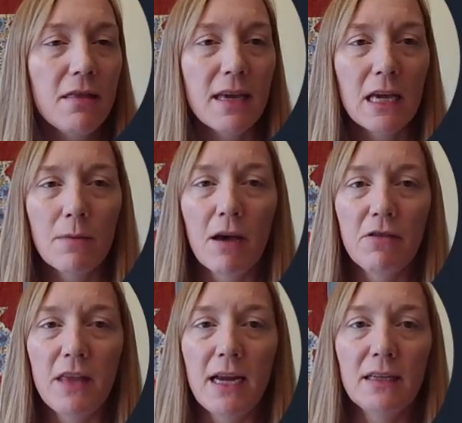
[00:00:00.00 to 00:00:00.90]
Thinking
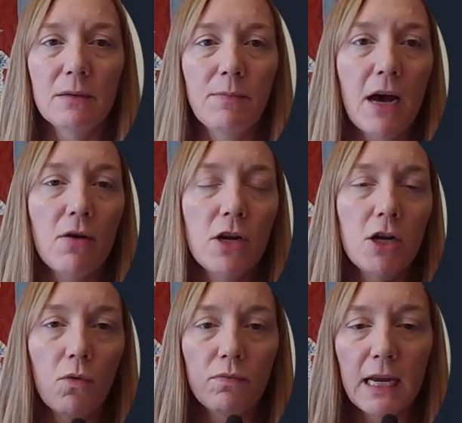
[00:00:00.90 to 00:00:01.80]
about things
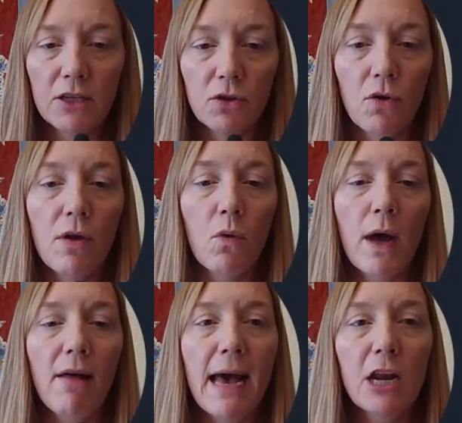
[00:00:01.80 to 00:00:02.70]
are going
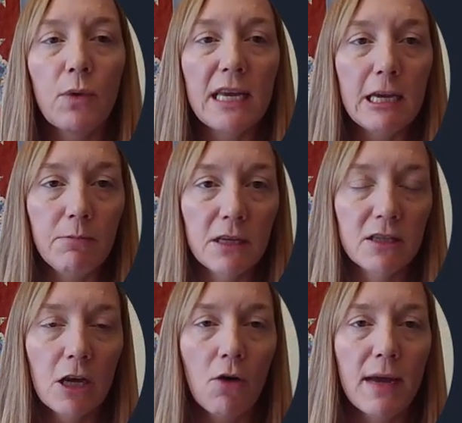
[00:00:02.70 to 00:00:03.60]
well. How do we keep this
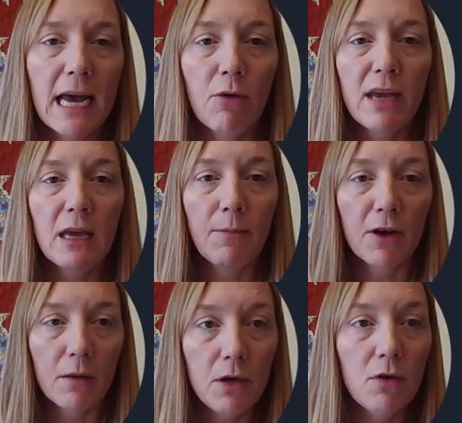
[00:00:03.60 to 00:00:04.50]
going? How do we keep our
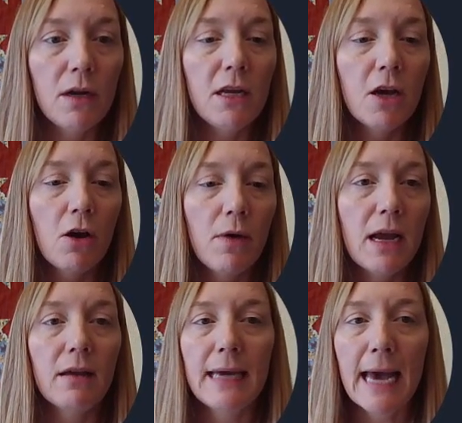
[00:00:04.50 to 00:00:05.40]
community going?